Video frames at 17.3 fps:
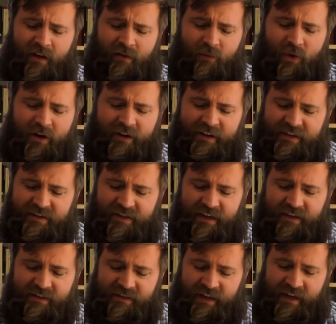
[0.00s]
where he
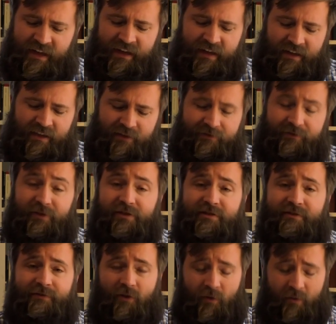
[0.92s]
says, the
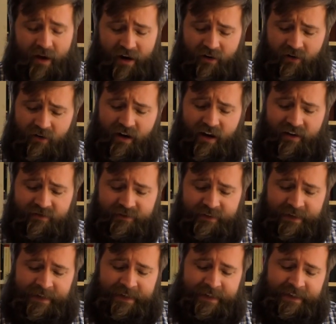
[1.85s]
first full paragraph,
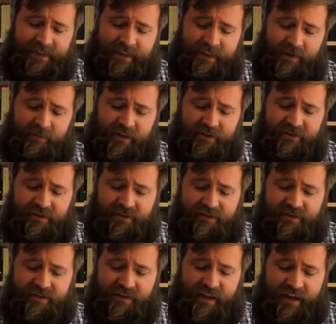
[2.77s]
he
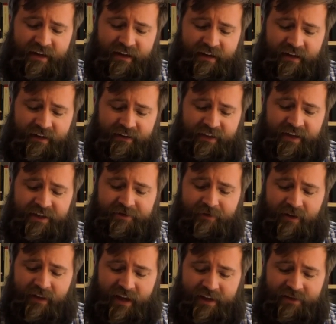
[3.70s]
mentions that the
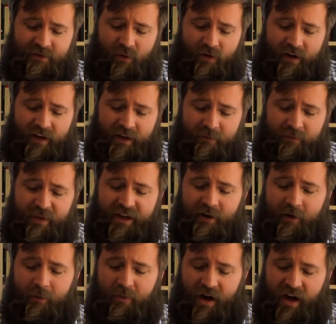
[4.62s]
Israelites were in
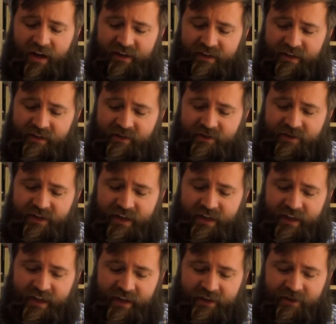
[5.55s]
bitter bondage
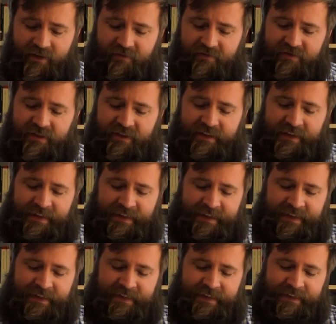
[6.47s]
in Egypt.
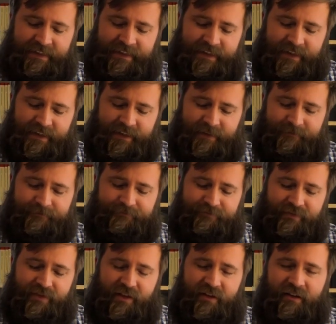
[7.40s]

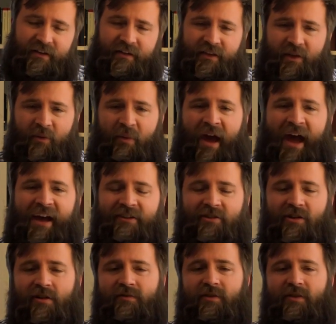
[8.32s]
The
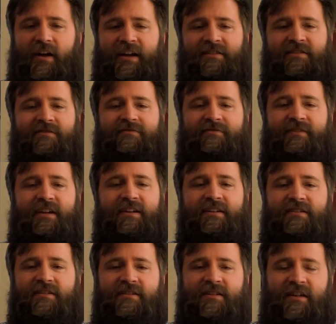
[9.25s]
Passover as a
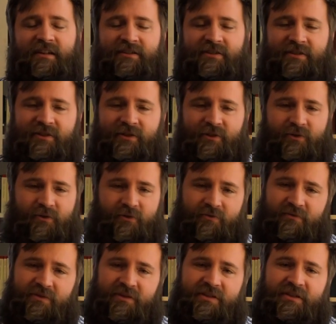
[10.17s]
feast
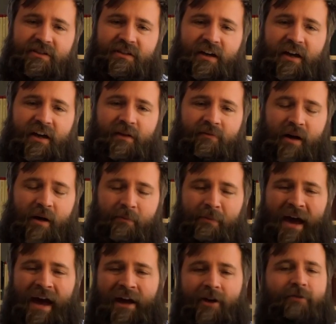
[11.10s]
assumes a
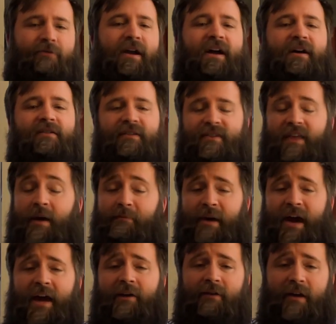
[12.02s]
background, and that
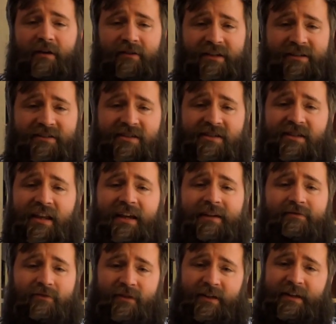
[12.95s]
background is
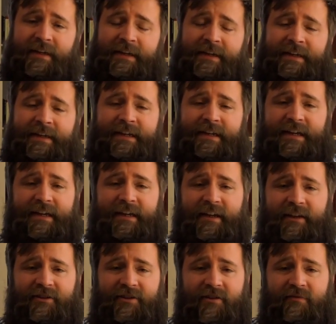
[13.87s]
slavery in
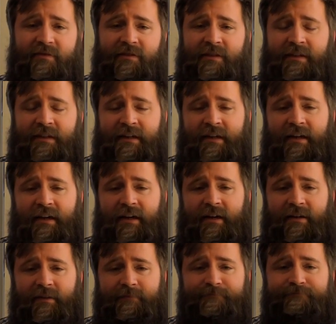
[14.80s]
Egypt.
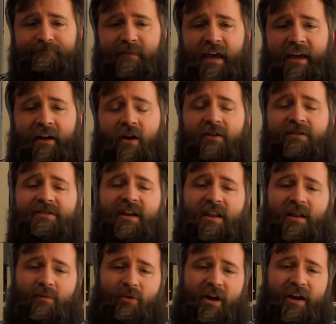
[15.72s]
And our
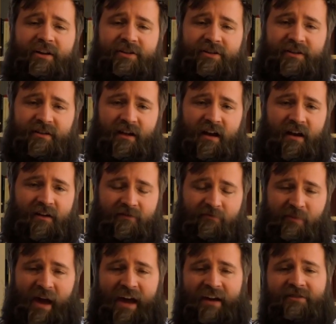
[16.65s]
celebration
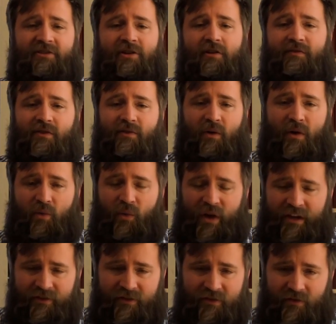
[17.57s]
of Passover, what
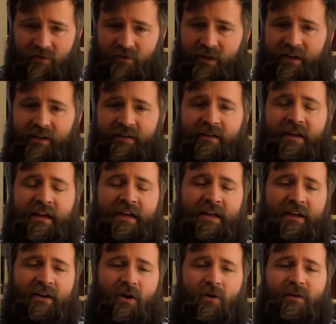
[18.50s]
we do in
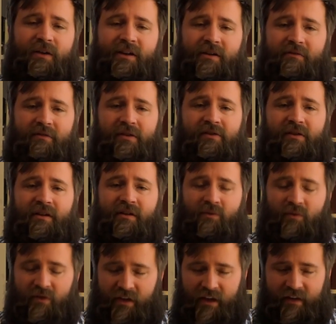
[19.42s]
Holy
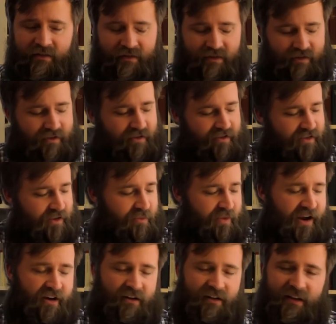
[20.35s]
Communion, we'll get to the
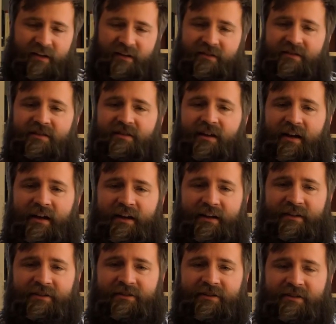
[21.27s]
parallels
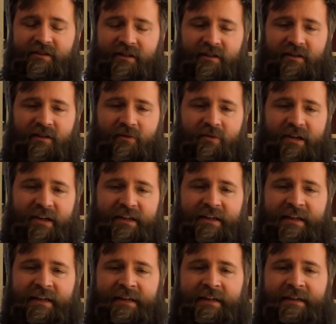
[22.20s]
in just a little bit,